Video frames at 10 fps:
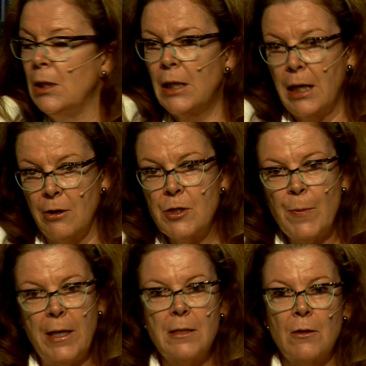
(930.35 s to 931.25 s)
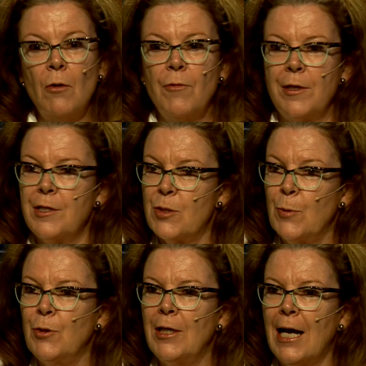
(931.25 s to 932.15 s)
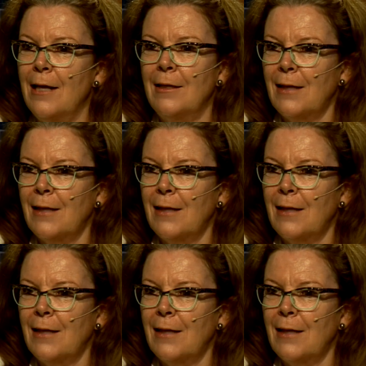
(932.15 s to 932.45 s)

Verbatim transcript: the airspace over the disputed island.